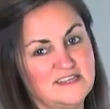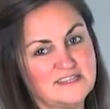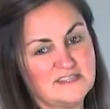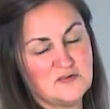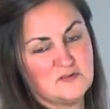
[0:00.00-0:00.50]

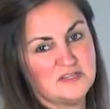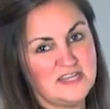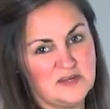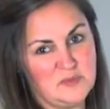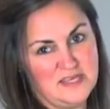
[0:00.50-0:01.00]
So we'll
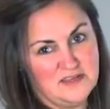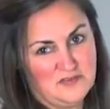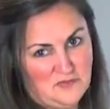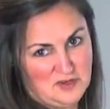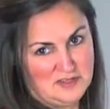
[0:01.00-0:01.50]
let it peel
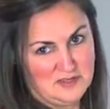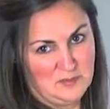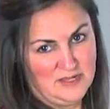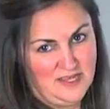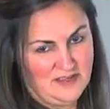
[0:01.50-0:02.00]
for a little
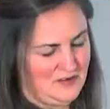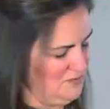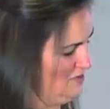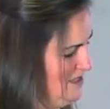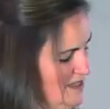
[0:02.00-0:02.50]
bit, or
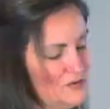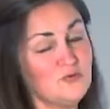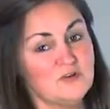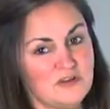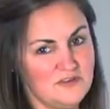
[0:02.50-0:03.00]
we'll let it
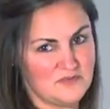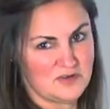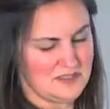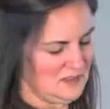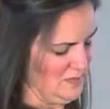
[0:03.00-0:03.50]
cool for
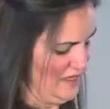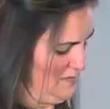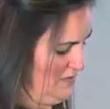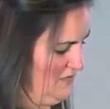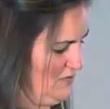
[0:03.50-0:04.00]
a little
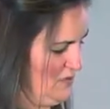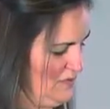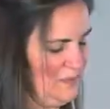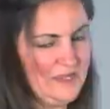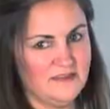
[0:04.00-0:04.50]
bit before
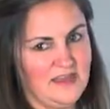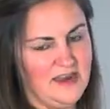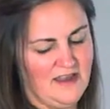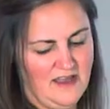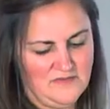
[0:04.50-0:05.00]
we peel
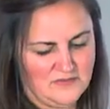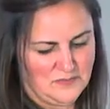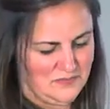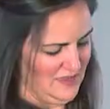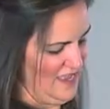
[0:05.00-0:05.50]
that off.
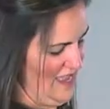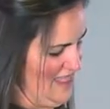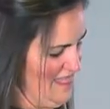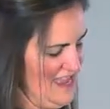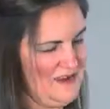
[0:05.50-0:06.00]

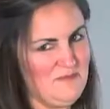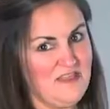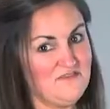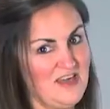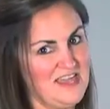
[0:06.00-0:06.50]
And then
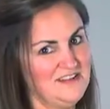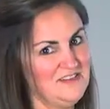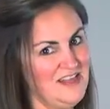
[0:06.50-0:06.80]
my final